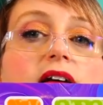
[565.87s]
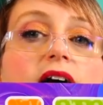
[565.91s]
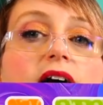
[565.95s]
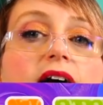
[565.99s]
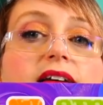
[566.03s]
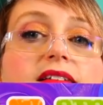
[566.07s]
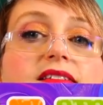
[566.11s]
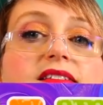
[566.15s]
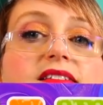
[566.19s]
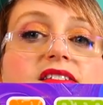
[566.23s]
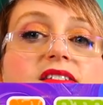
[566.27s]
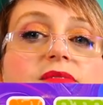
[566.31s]

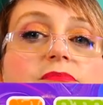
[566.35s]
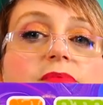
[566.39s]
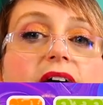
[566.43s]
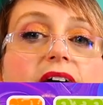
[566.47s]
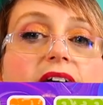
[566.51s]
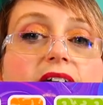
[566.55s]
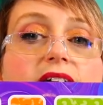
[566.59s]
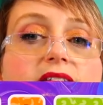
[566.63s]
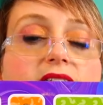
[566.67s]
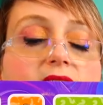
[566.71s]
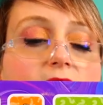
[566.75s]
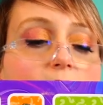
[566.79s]
I
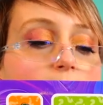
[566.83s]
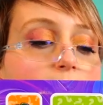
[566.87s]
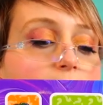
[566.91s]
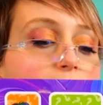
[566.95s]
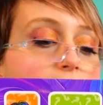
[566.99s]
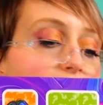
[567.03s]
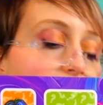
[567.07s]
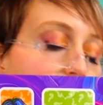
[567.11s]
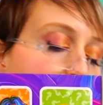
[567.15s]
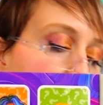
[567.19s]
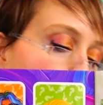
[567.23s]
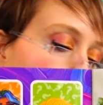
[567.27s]
suspect
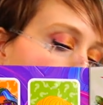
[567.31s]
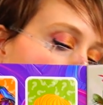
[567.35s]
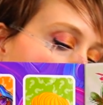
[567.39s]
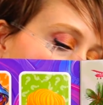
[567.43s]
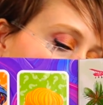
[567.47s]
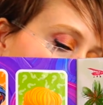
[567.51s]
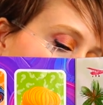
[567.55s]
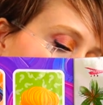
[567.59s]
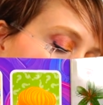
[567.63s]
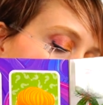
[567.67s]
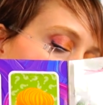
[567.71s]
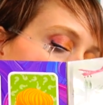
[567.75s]
much
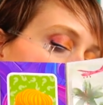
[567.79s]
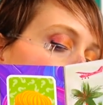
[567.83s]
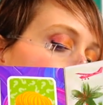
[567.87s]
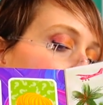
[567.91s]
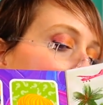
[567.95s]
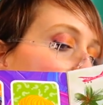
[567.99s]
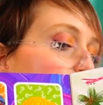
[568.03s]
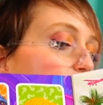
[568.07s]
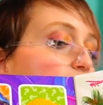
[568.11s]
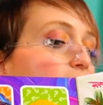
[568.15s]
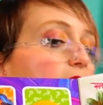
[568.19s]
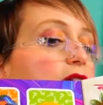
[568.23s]
easier if
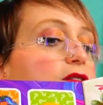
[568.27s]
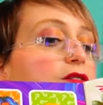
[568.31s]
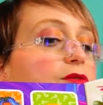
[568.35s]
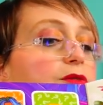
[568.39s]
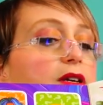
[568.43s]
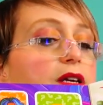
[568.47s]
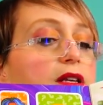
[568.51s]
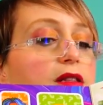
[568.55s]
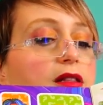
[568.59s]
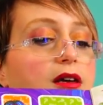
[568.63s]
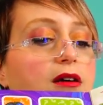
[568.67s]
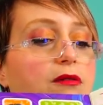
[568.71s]
you're not
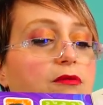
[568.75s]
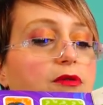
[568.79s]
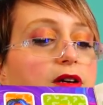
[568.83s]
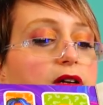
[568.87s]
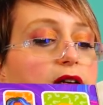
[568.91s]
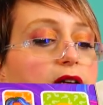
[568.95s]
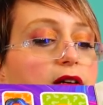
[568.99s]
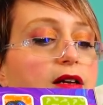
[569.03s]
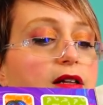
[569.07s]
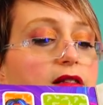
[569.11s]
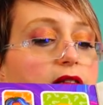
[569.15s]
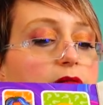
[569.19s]
doing it
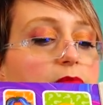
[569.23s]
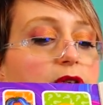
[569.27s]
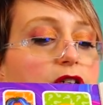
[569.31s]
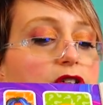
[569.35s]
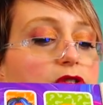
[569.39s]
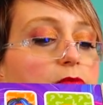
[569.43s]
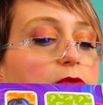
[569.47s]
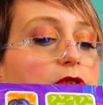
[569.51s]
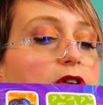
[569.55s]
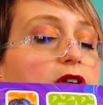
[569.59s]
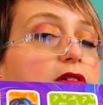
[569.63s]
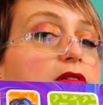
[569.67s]
in the
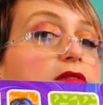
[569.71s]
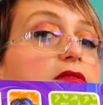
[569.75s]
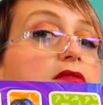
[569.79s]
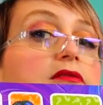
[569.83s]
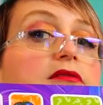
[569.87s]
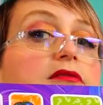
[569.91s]
beach ball.